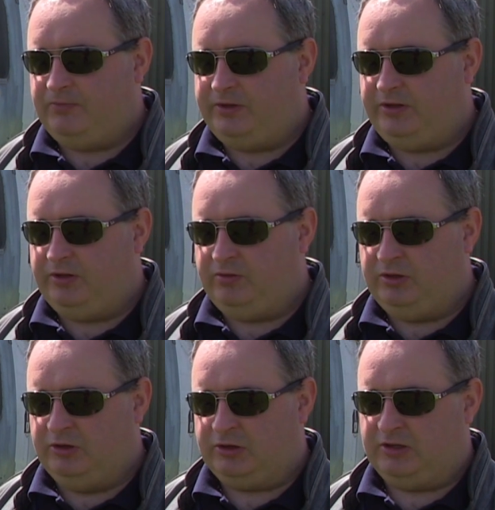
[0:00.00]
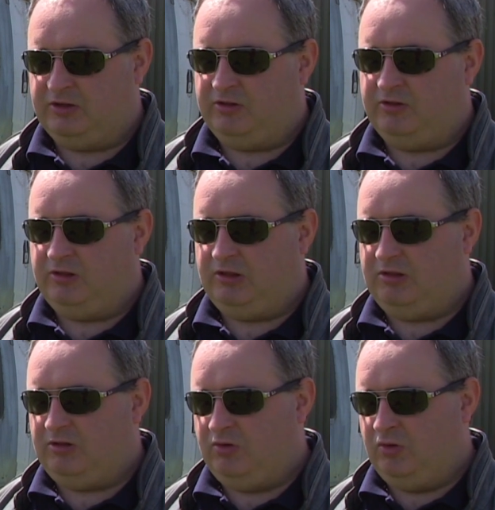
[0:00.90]
you you look at
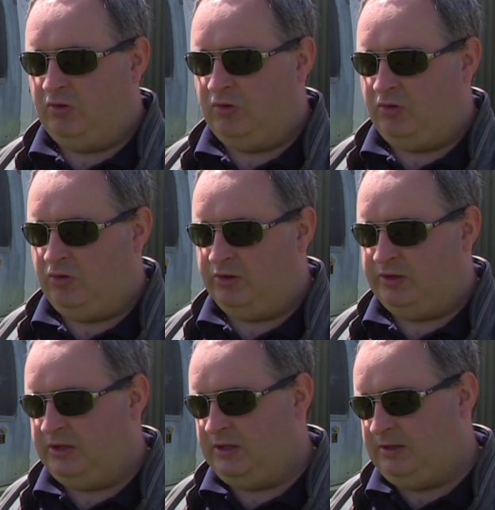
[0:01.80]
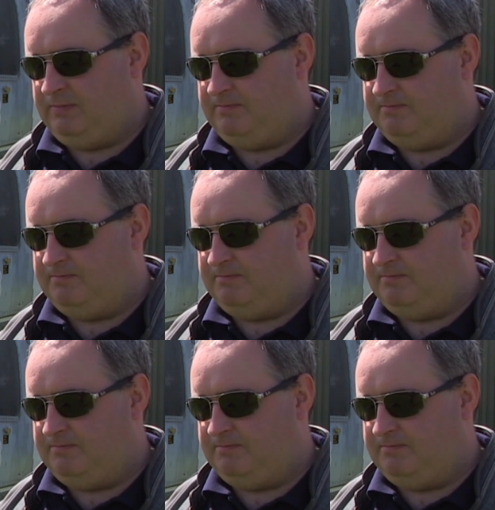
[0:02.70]
the all, all the